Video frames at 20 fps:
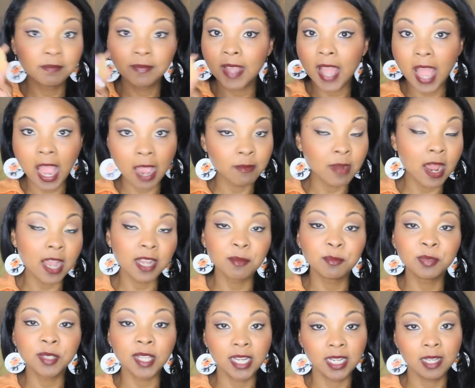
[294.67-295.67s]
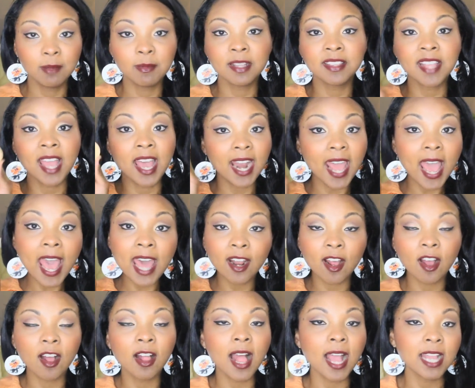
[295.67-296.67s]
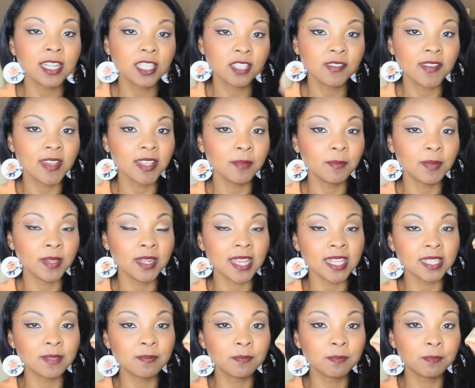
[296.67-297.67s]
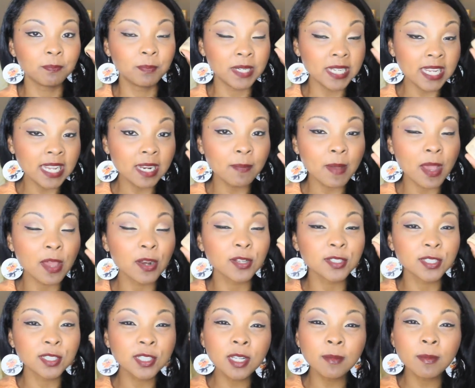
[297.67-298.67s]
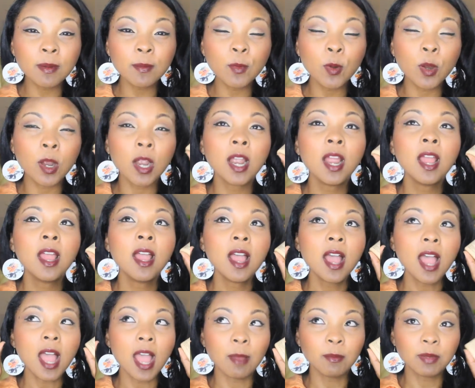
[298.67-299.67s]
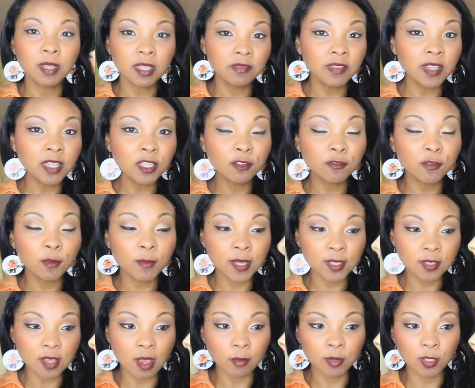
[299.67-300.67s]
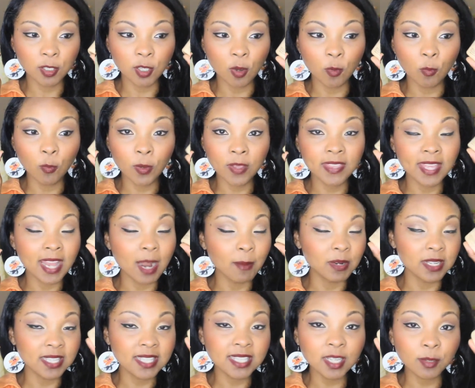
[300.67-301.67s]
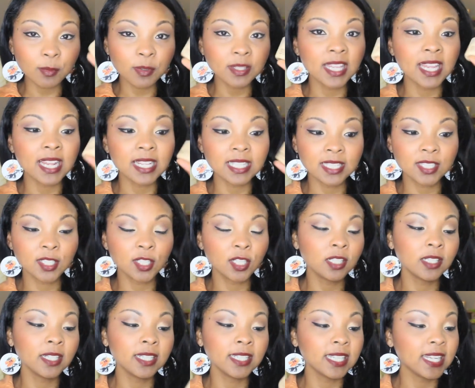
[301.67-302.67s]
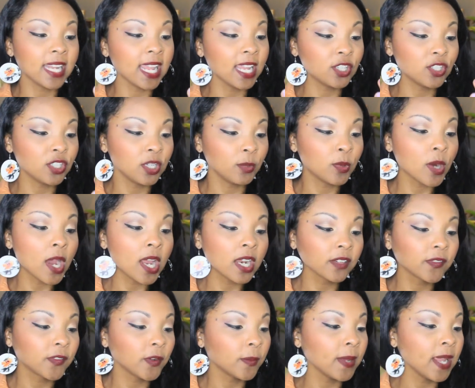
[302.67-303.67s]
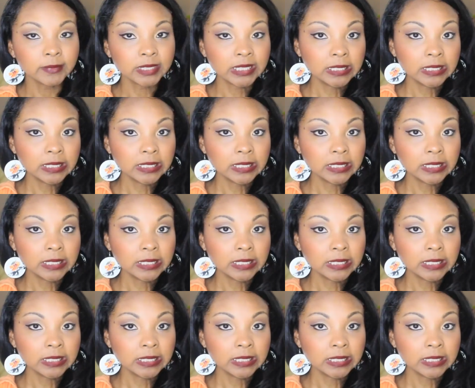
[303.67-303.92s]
I'm not complaining about that at all. I just find that Ben Nye's Banana powder is a little bit more um, convenient for me, so I'm going to go with it. I'm going to stick with it. It's still like an HD product for me.